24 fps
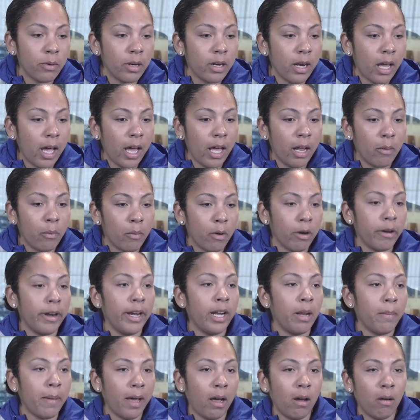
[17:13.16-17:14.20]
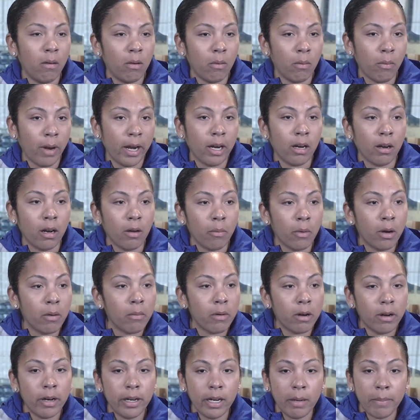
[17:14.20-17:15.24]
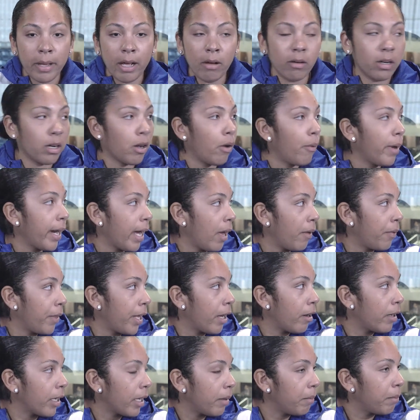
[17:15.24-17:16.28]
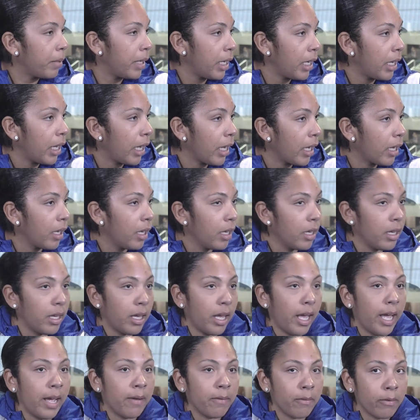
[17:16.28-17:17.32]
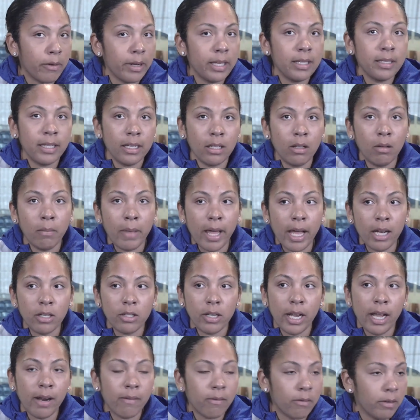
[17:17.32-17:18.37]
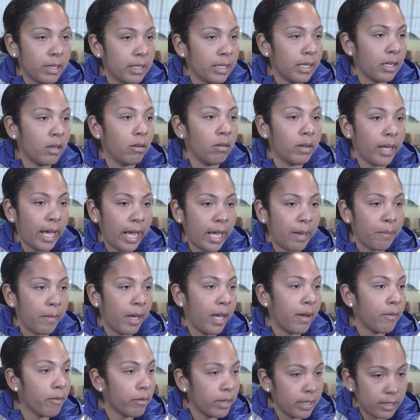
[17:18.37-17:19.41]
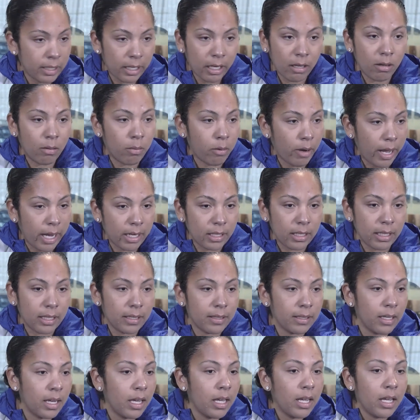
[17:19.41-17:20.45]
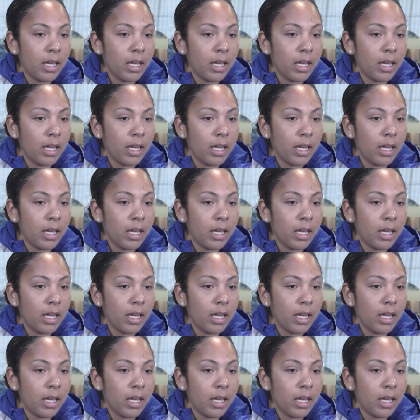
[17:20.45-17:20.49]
we're not worried about record. We're worried about going out there and competing every single match, every single game, every single practice.